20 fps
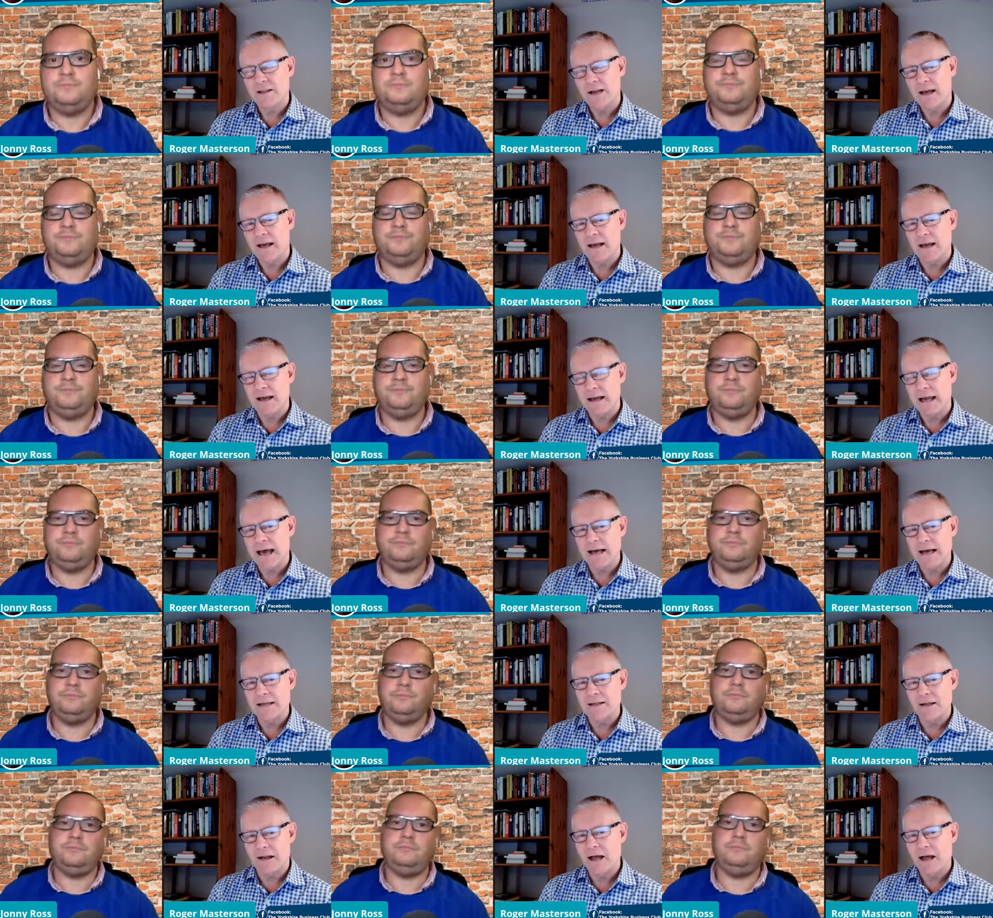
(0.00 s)
Speaker 1: staying in a
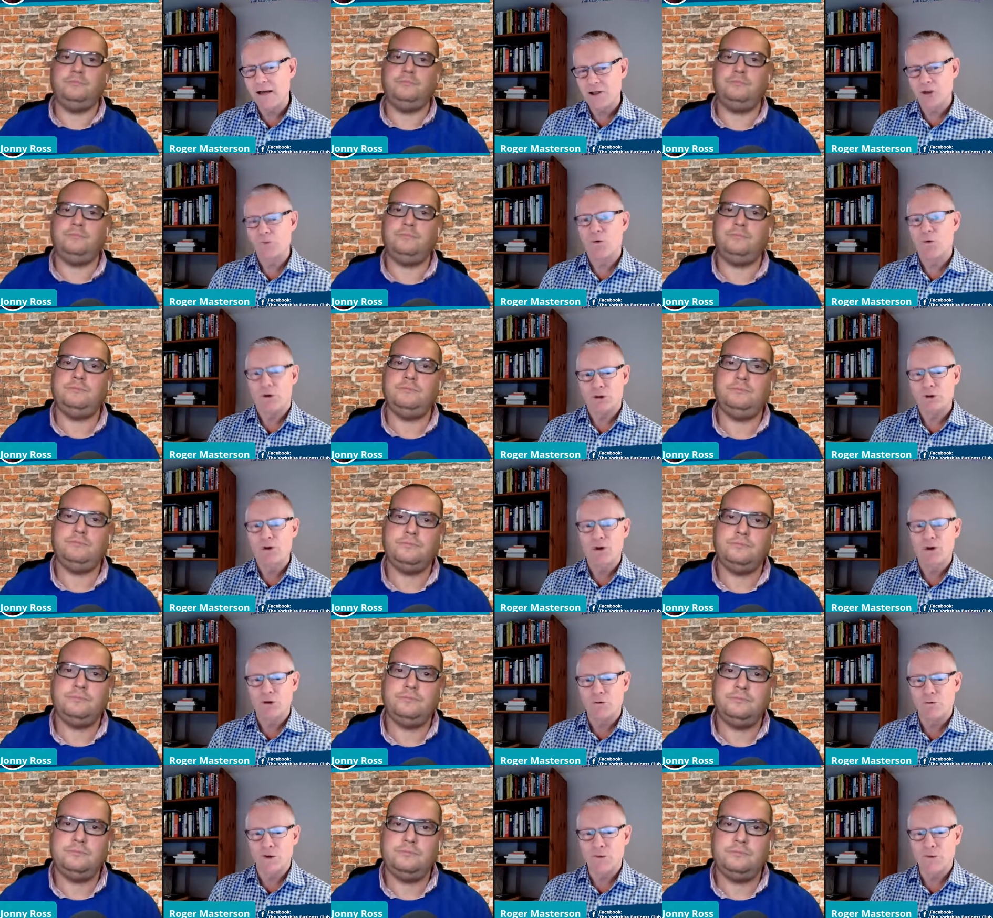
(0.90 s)
castle, I just want
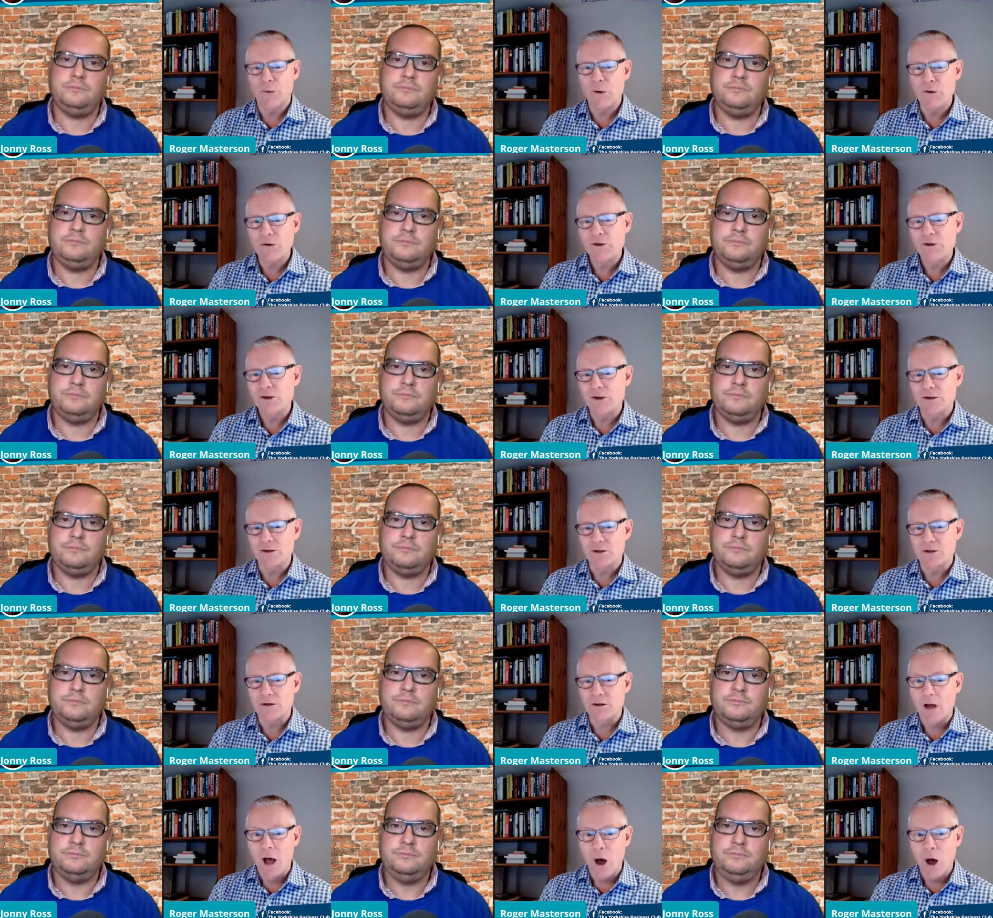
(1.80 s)
two
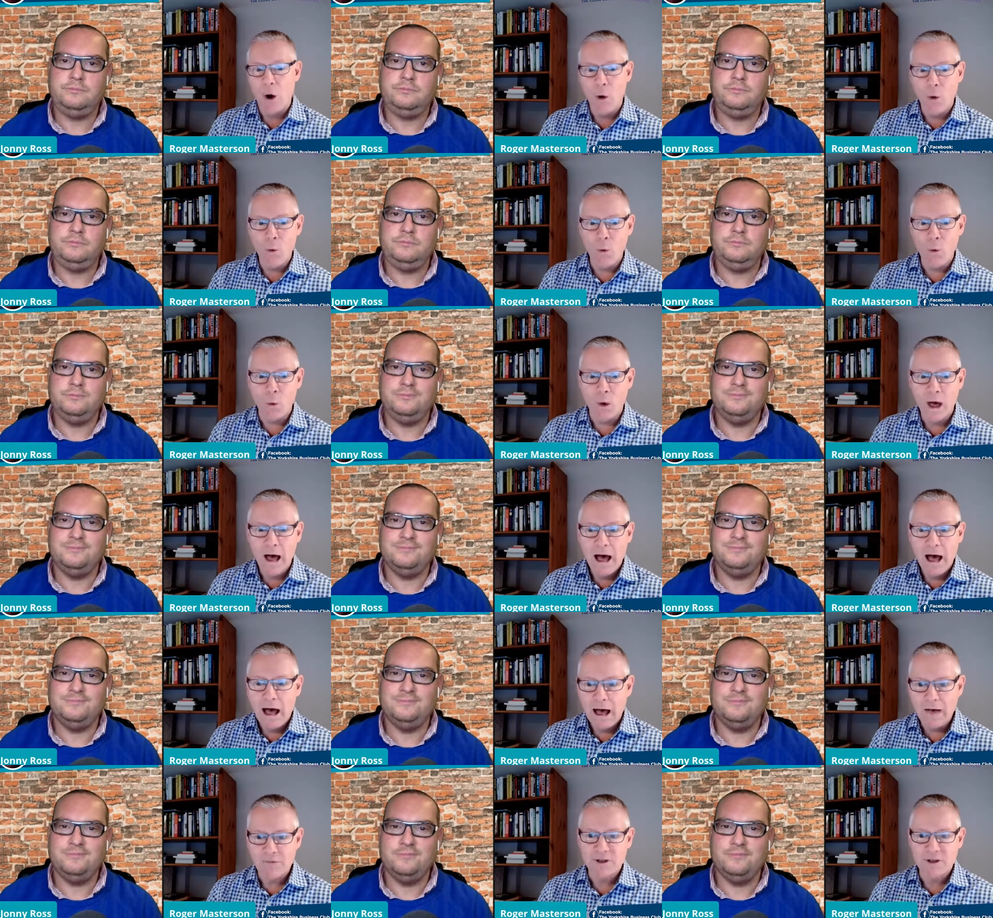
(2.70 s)
responses. Oh,
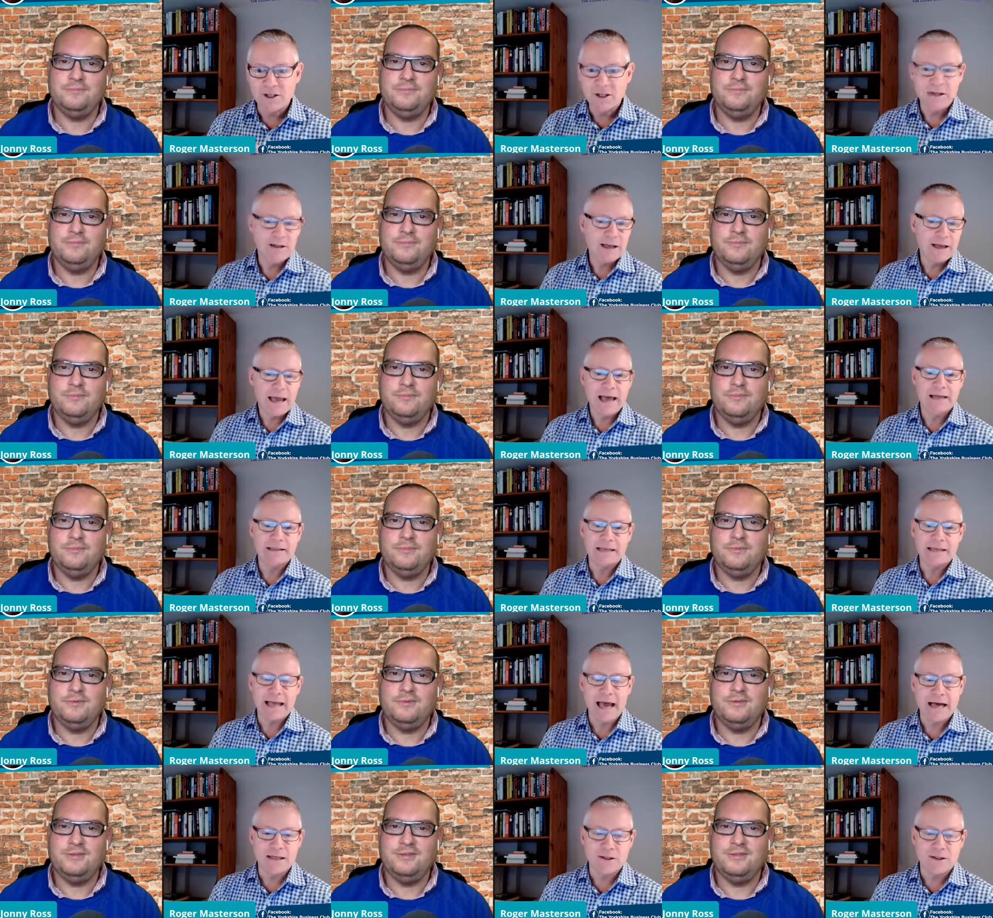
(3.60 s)
have you seen the
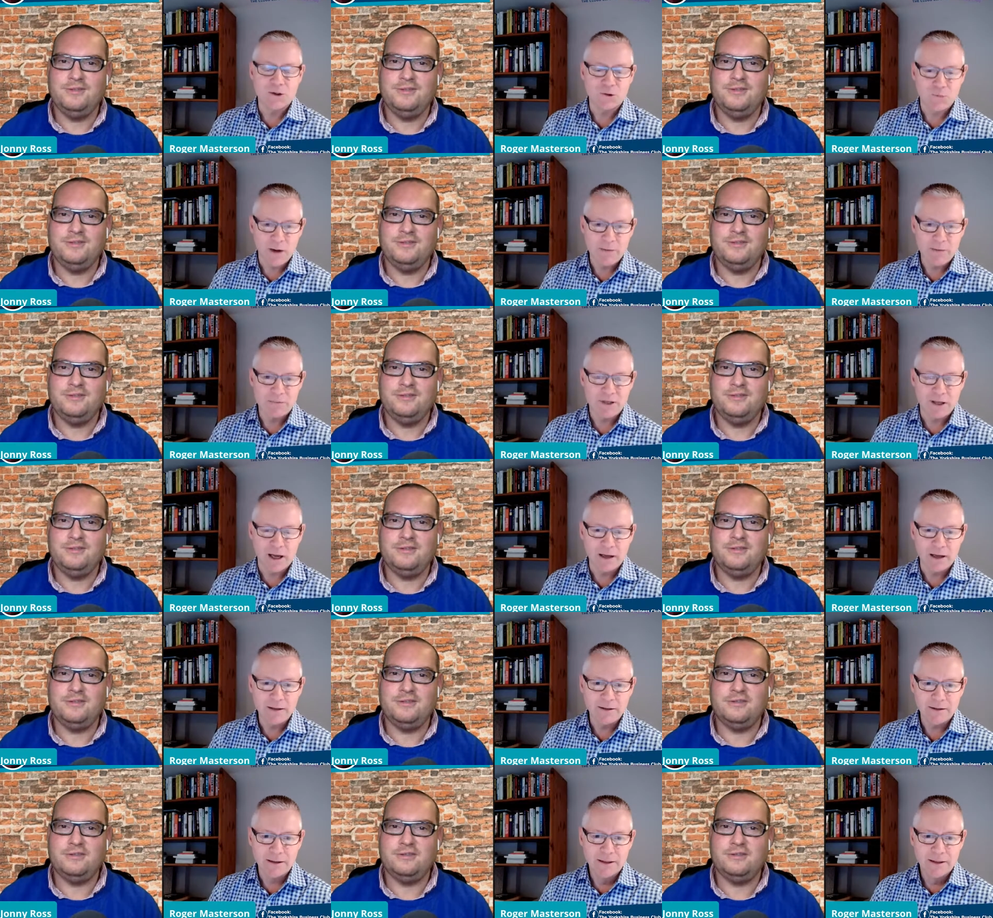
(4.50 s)
Celtic Castles
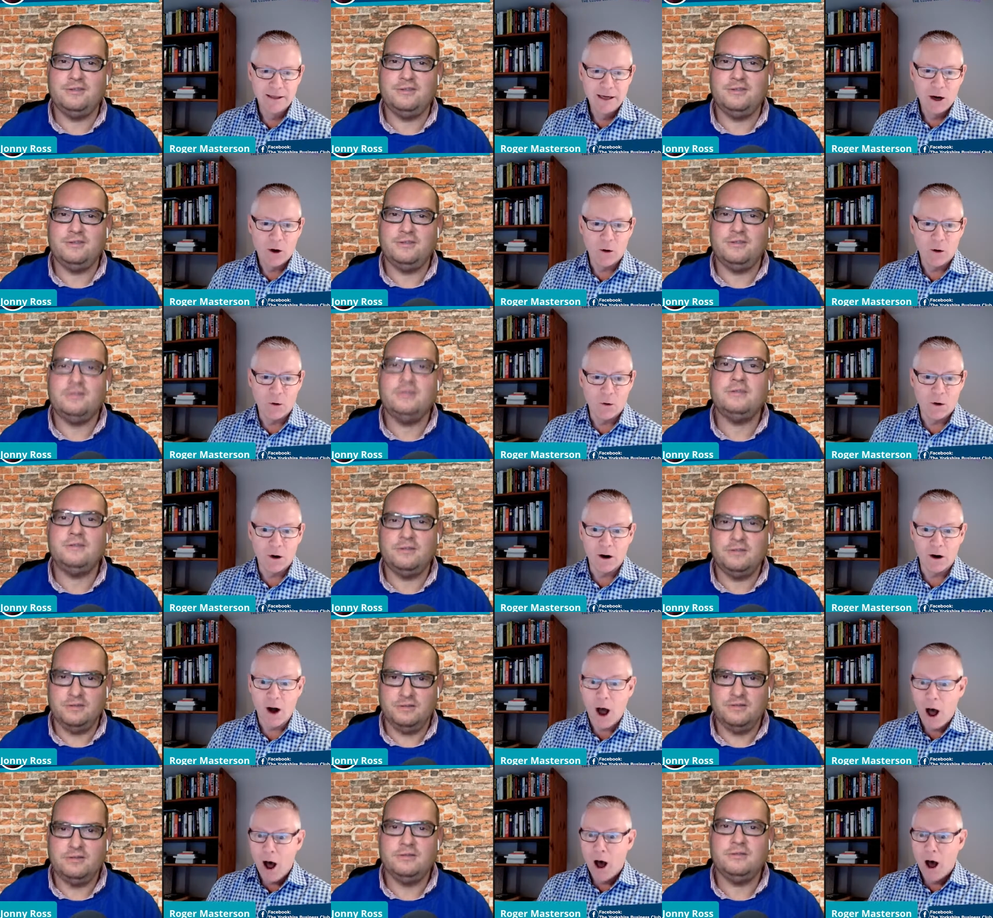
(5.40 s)
website?
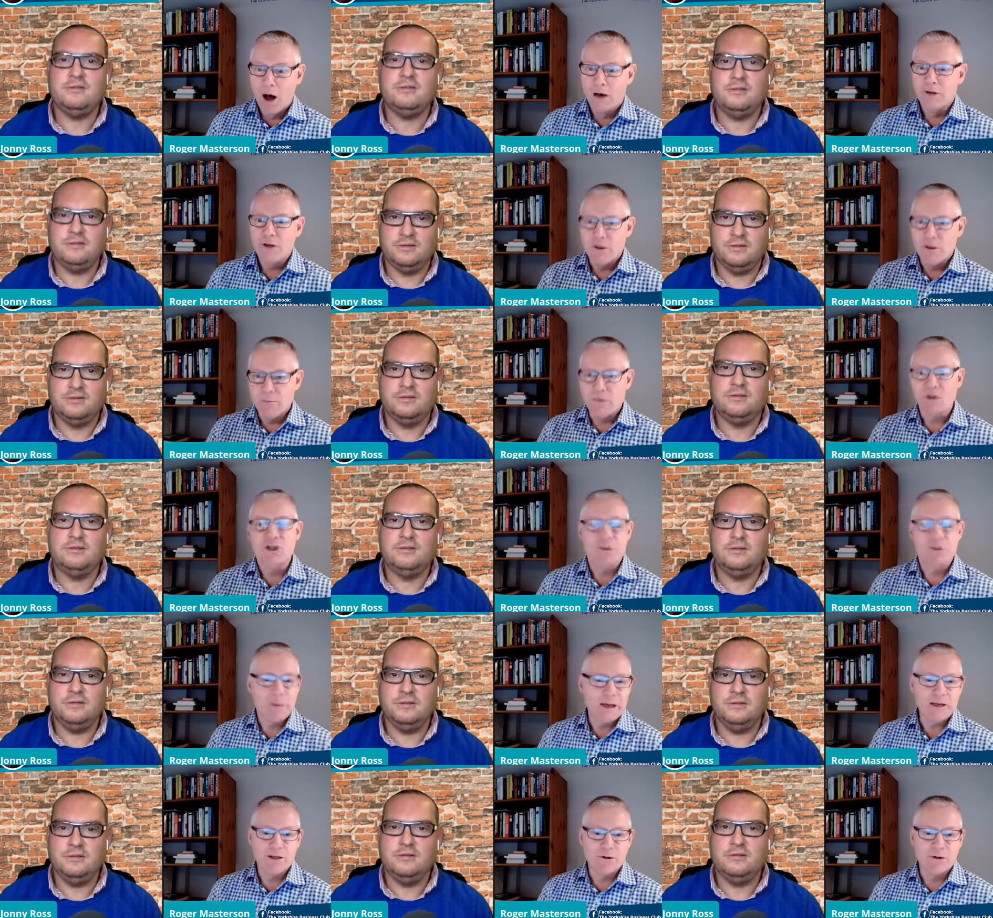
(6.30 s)
Or oh, you must
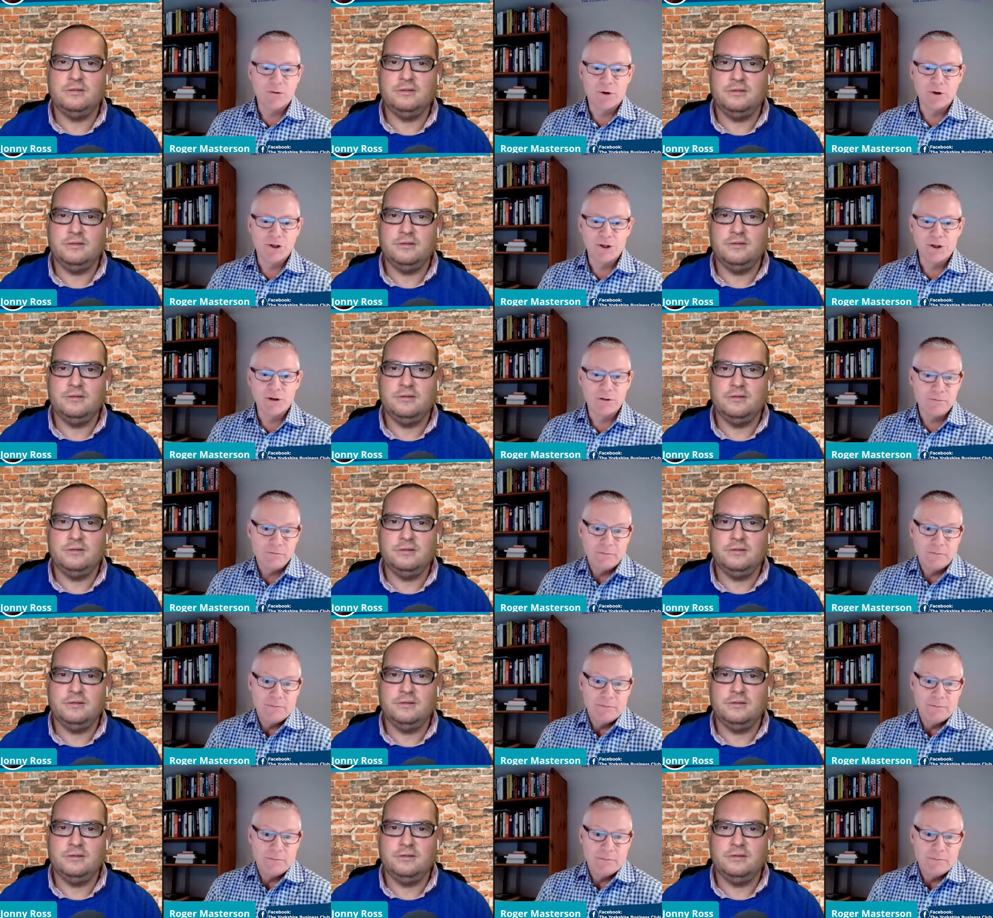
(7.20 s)
speak to Roger,